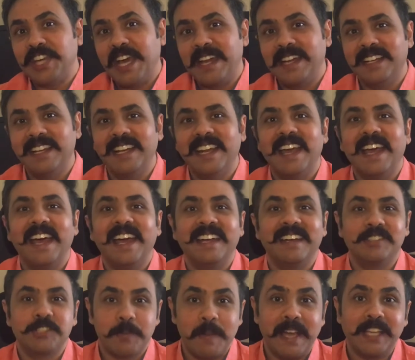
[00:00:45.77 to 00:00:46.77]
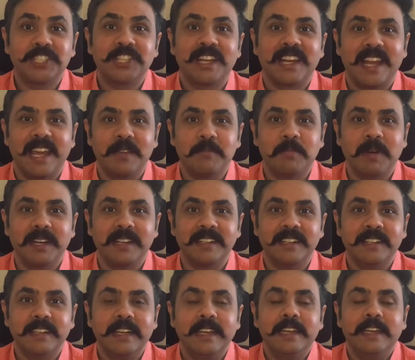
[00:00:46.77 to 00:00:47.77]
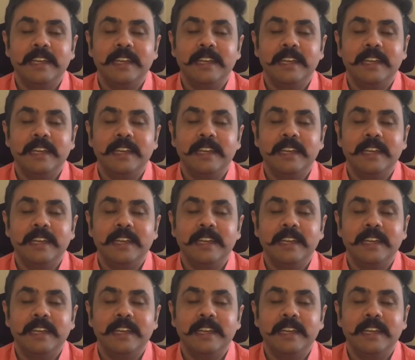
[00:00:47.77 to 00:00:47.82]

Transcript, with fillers: channel and smash that like button.